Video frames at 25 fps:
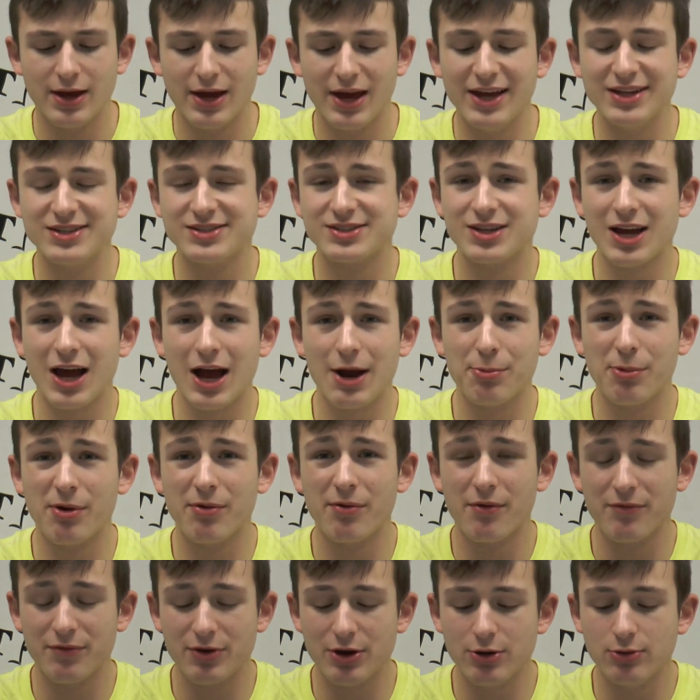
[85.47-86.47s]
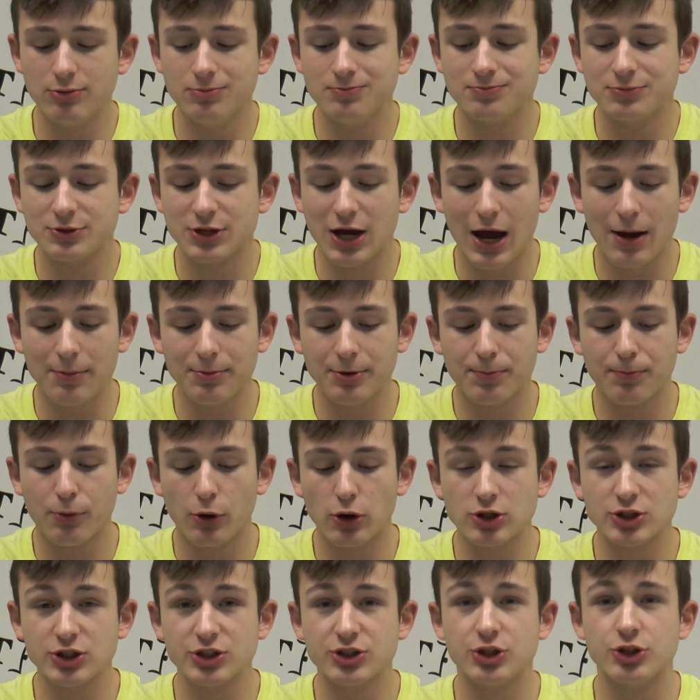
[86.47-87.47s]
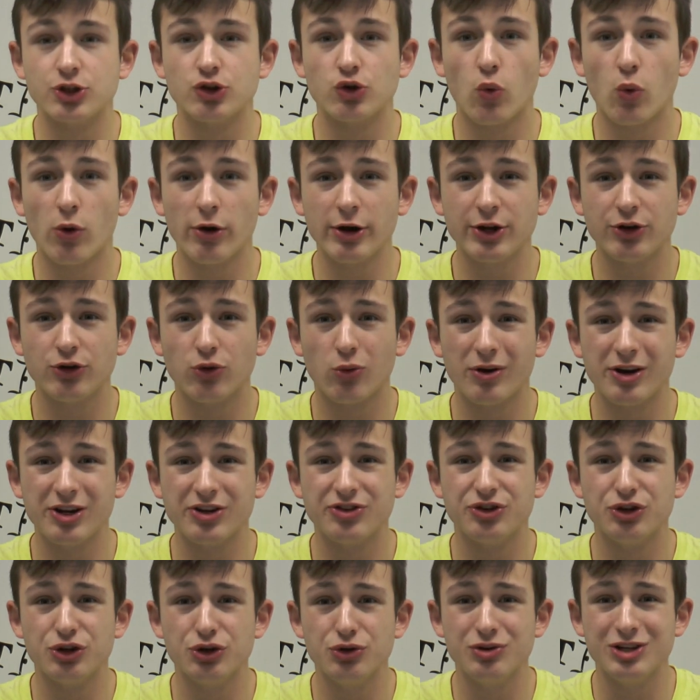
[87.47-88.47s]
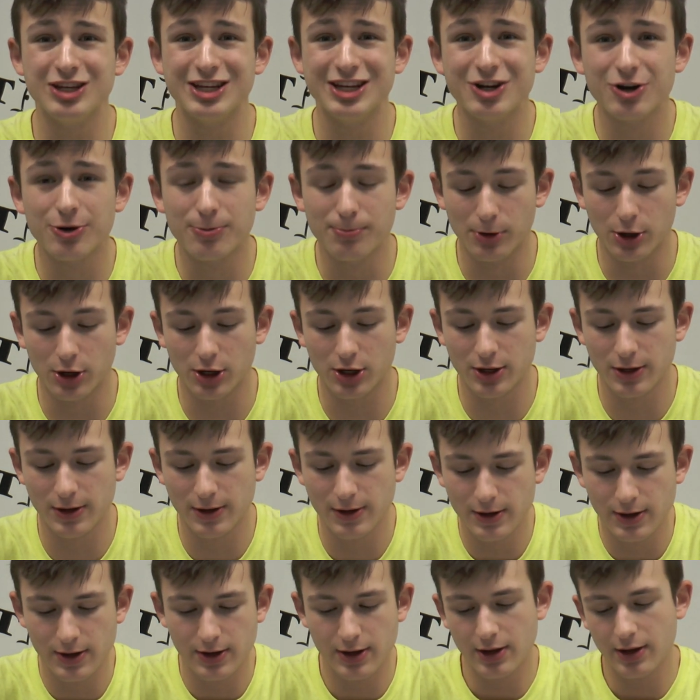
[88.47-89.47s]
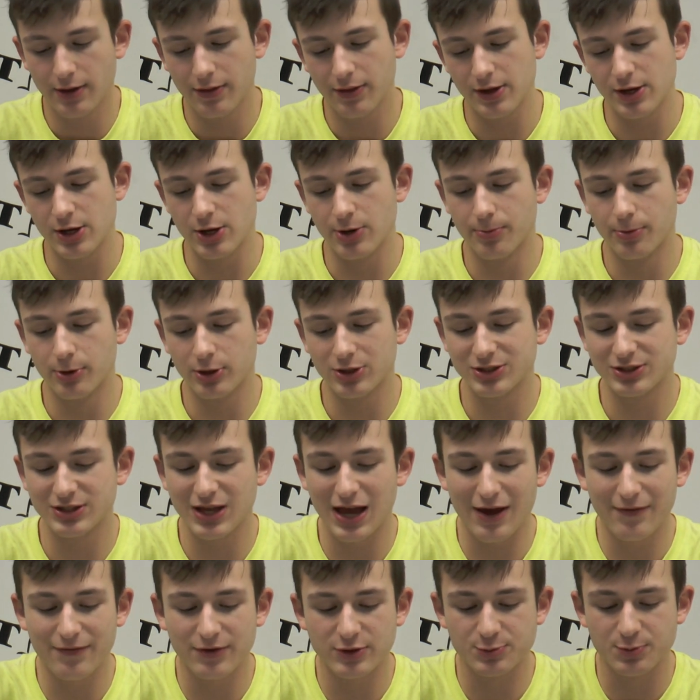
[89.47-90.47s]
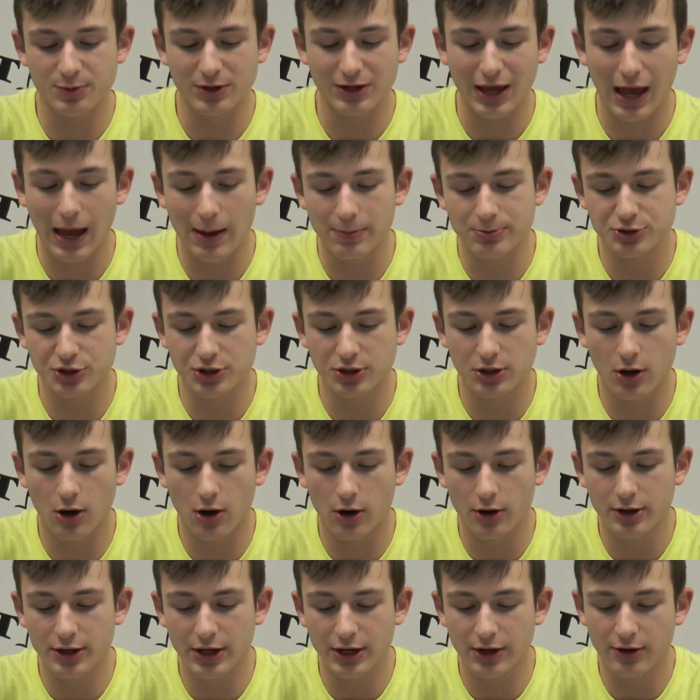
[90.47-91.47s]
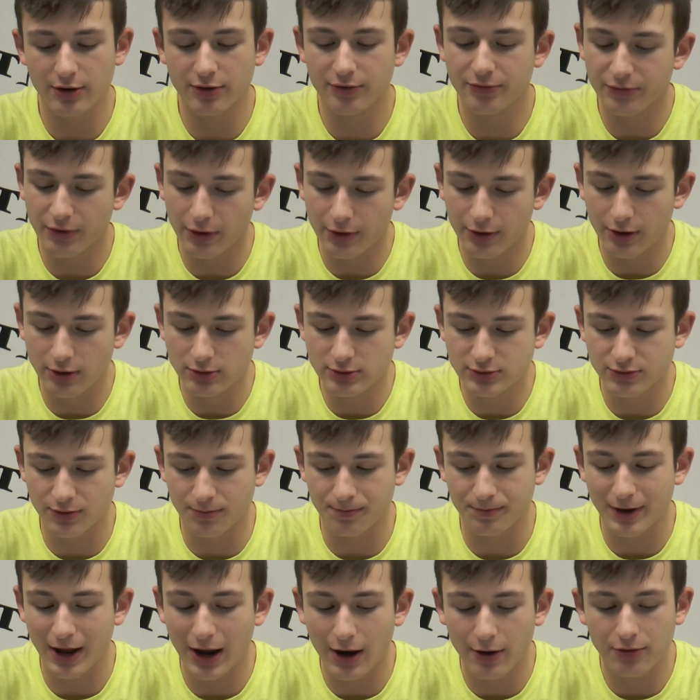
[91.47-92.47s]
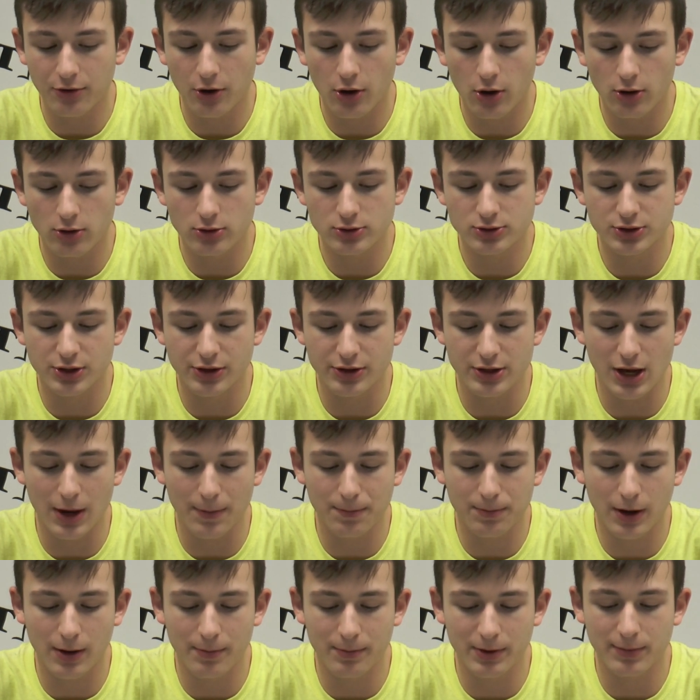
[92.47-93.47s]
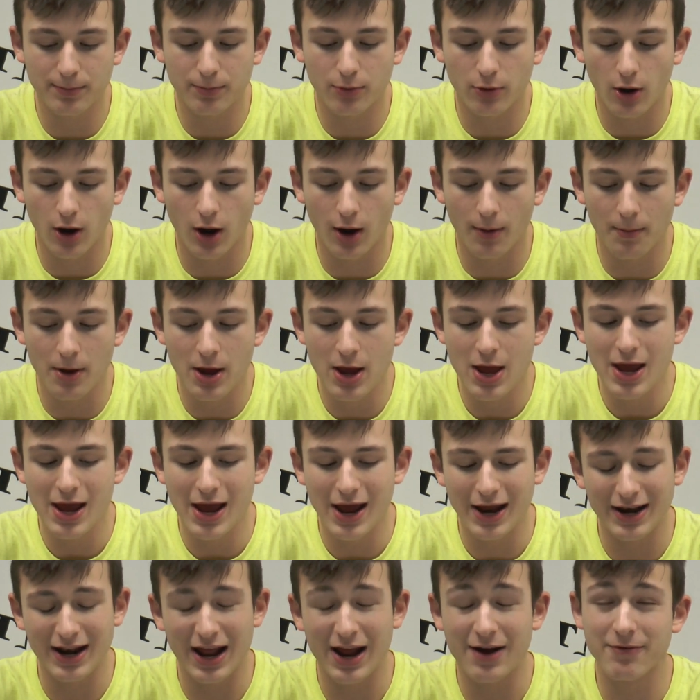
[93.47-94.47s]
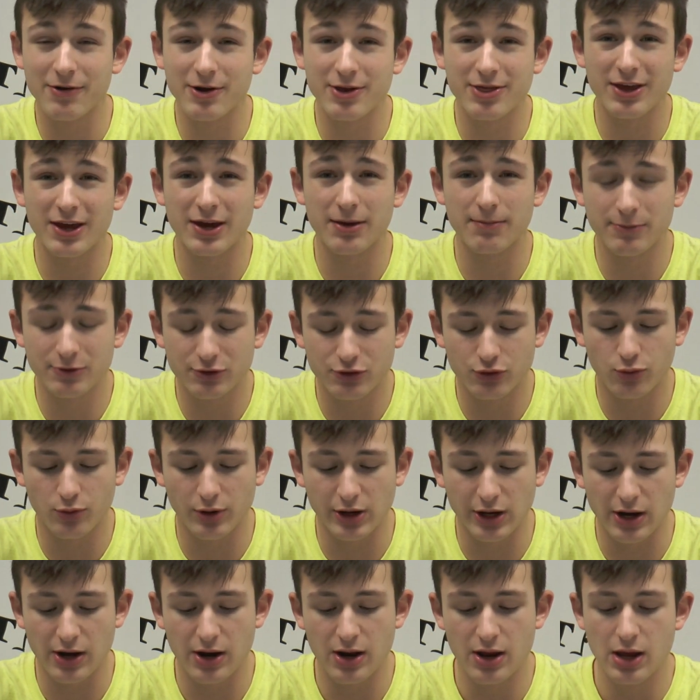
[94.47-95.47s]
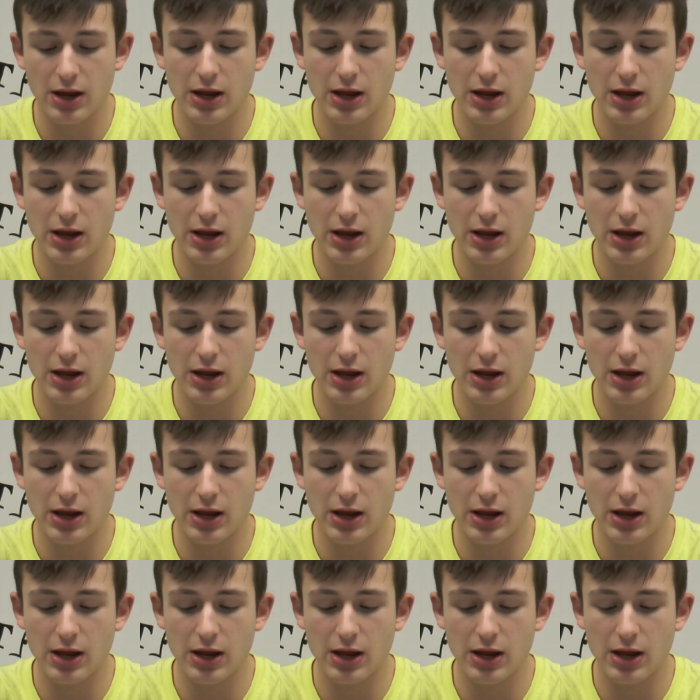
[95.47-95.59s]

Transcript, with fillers: It's time, Riverview. Time to purchase a 2022 yearbook. The yearbook staff has been capturing our year in photos from town halls to the upcoming prom and everything in between.